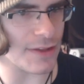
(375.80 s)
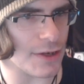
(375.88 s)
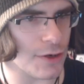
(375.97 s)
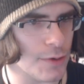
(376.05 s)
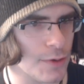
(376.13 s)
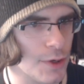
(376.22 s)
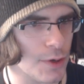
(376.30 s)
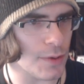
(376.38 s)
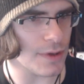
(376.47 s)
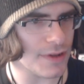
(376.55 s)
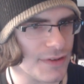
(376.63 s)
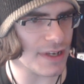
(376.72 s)
the new,
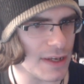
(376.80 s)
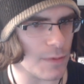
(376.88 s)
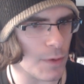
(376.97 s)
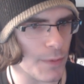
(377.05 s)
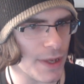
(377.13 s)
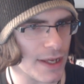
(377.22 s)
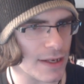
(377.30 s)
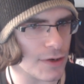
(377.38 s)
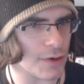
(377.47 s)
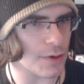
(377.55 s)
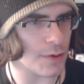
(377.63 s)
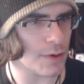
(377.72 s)
seeing what we can
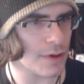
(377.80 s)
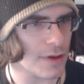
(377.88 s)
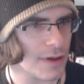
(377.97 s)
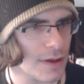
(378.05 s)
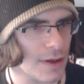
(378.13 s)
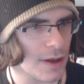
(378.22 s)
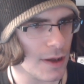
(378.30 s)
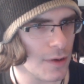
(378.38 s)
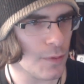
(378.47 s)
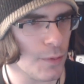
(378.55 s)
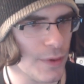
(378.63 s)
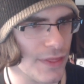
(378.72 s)
do
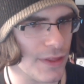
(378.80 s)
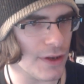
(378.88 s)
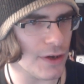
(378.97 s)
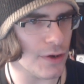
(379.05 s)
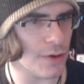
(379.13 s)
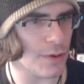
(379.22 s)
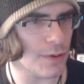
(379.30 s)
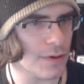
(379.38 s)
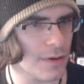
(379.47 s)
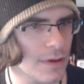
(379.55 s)
with the new.